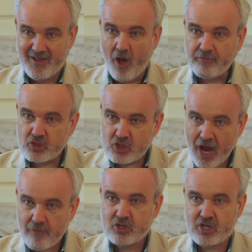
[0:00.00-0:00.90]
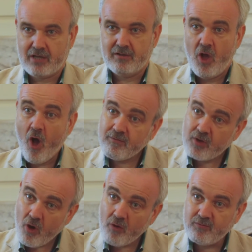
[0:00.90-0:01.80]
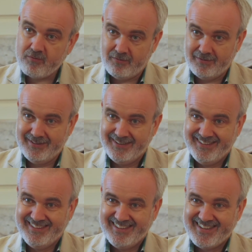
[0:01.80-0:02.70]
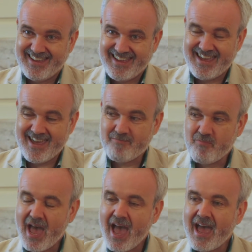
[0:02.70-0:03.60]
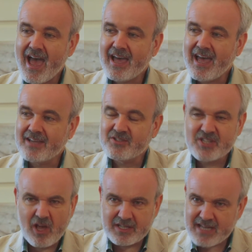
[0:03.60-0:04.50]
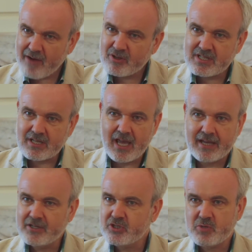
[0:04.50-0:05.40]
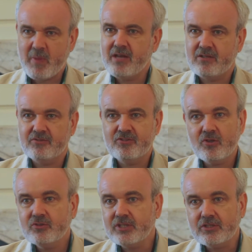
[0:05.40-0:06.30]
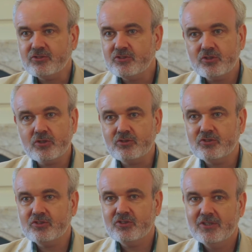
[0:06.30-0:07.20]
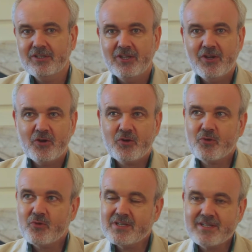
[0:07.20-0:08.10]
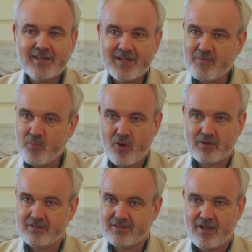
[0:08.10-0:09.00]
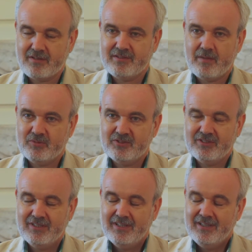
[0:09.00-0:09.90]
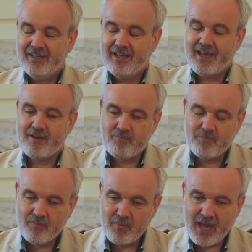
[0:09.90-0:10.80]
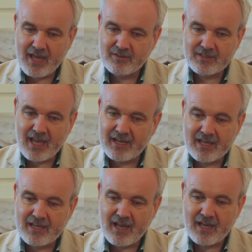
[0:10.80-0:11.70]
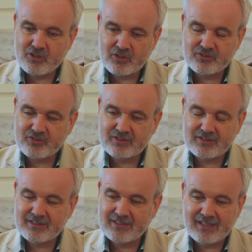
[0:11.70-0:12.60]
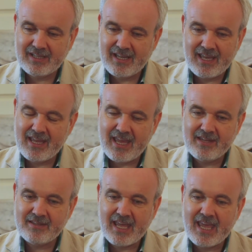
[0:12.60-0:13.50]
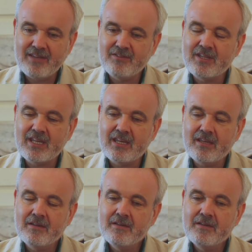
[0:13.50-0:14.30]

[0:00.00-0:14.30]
of cherishing, of love, and solidarity and interdependence. Those are such critically important concepts. And I just, in the